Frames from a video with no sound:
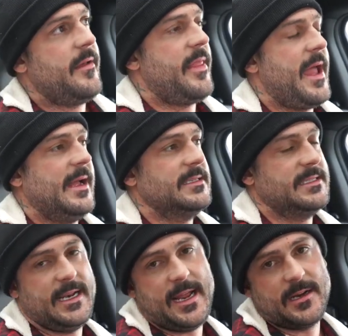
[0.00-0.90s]
that is in
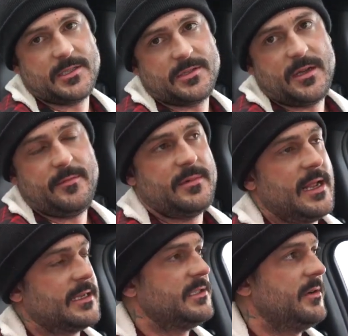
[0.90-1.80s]
an Airstream
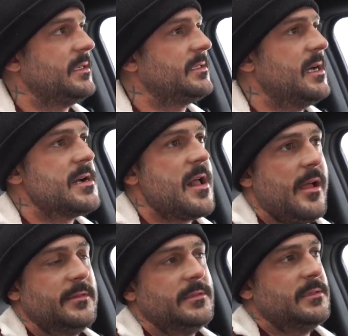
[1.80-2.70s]
next to us
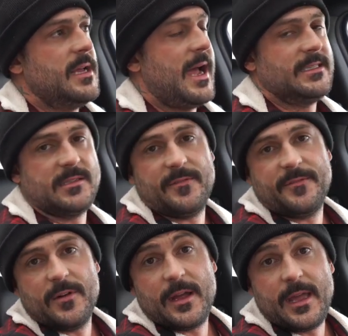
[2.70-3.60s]
has a
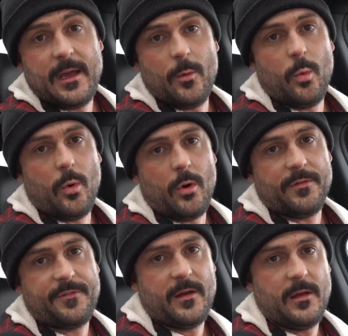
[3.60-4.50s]
freaking
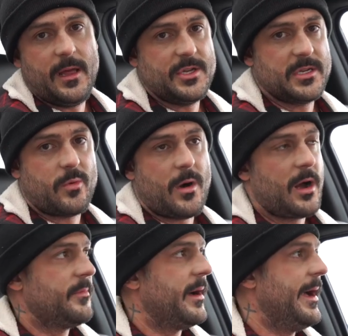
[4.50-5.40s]
wolf. It just
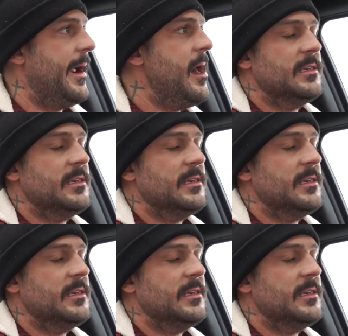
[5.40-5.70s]
walked by.